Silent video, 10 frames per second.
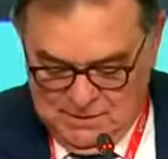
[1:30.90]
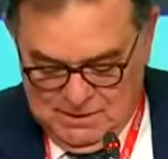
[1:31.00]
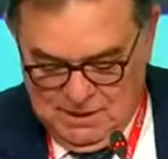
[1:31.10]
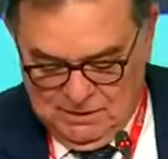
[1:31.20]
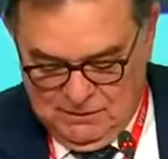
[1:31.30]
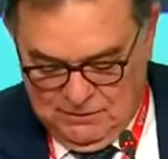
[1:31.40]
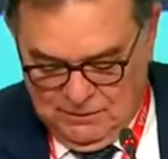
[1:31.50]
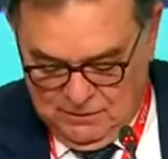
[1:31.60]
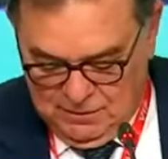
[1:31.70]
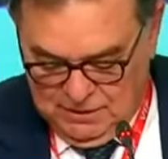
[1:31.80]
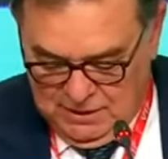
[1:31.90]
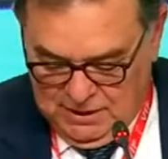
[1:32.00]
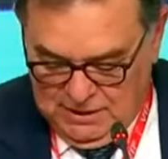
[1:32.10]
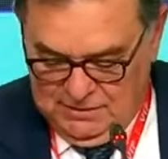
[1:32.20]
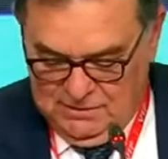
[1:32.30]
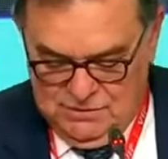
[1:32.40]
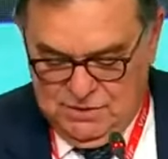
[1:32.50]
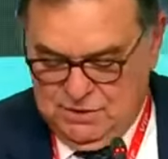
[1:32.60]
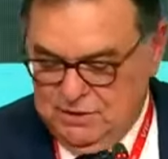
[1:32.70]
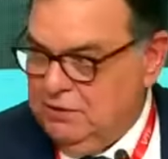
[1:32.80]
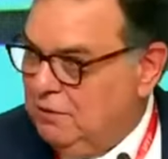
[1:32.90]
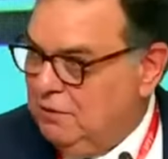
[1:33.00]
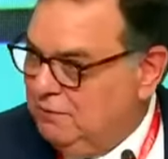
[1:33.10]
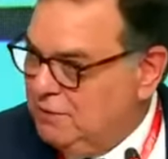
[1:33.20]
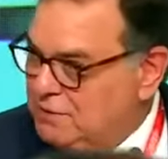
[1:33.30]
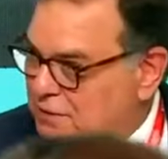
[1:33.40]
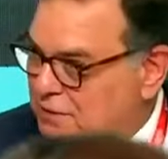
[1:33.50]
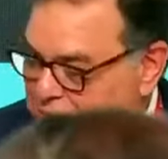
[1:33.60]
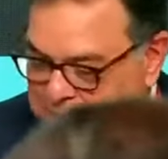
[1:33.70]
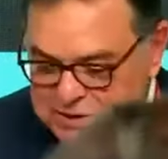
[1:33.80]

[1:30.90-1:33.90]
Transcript: 39th General Conference of UNESCO,